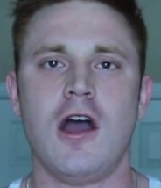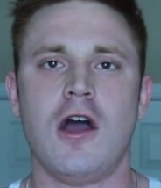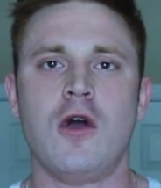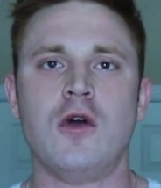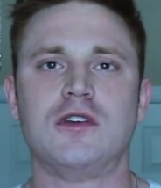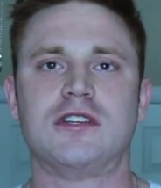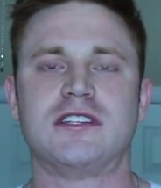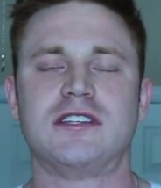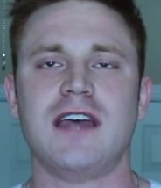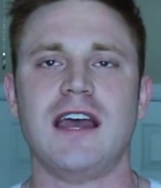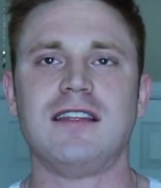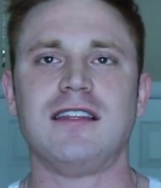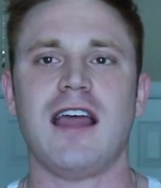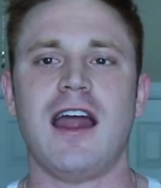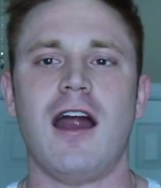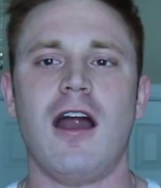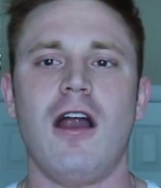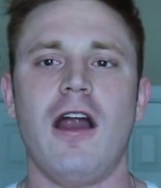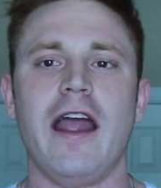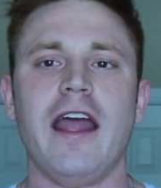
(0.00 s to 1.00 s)
who sit
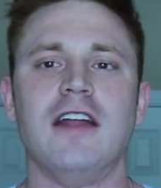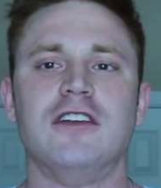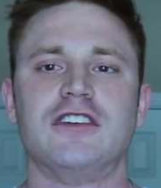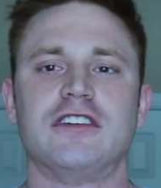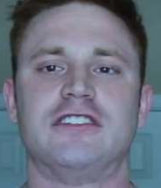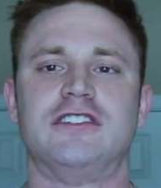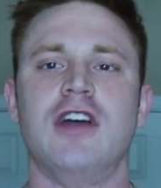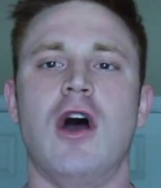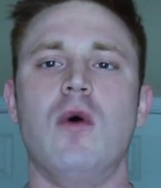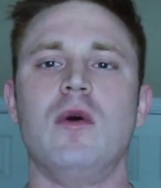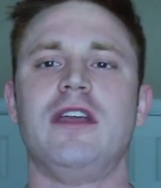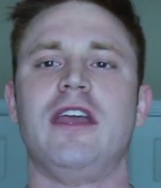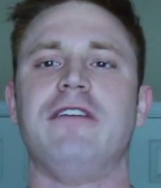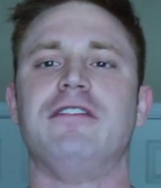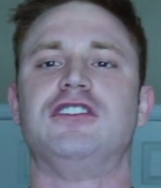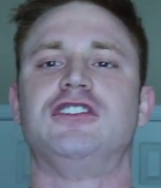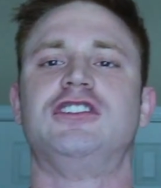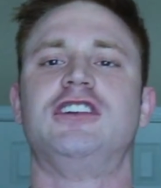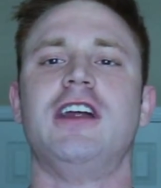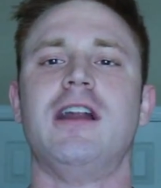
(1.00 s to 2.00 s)
there and just don't give
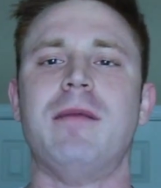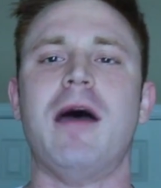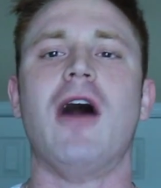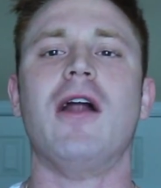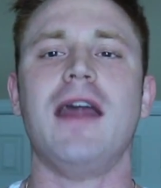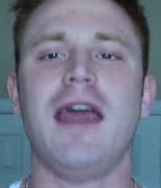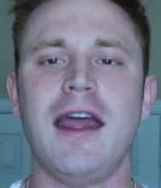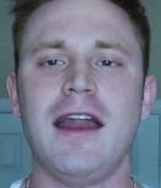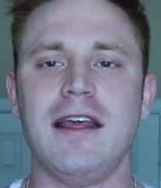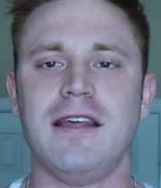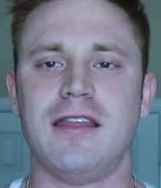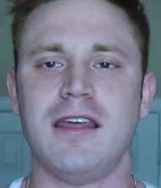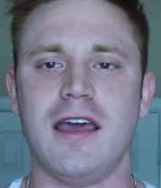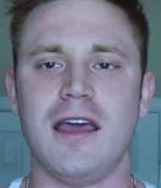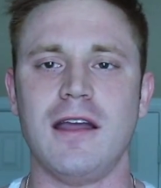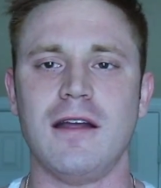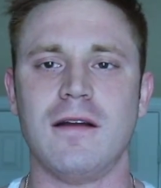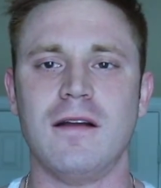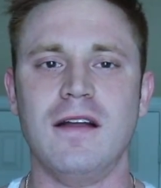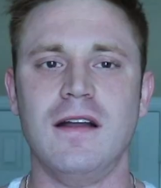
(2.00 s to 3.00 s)
a shit about
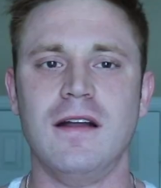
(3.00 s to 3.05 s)
anything.